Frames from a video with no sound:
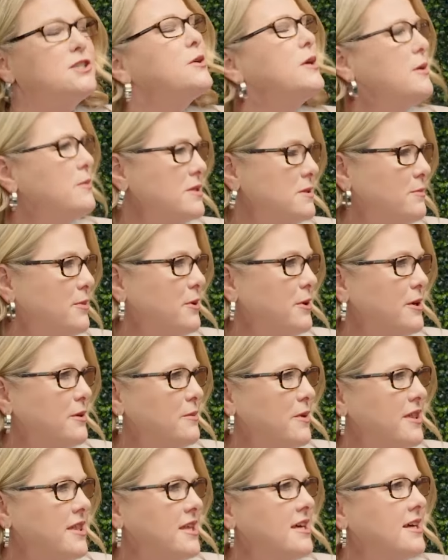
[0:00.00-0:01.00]
So he was born
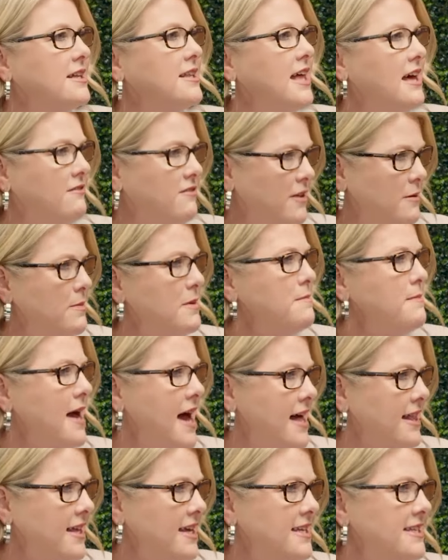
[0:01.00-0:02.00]
with a cleft lip and
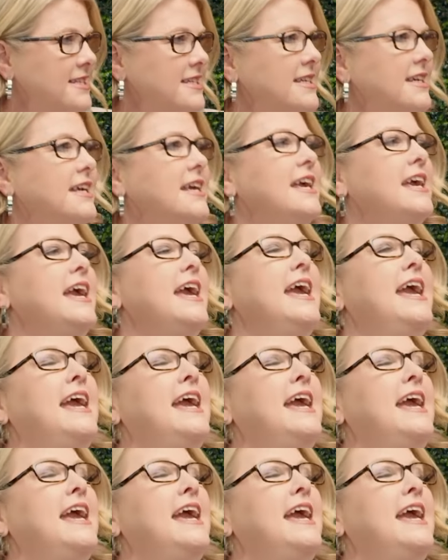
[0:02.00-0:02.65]
palate. Yeah.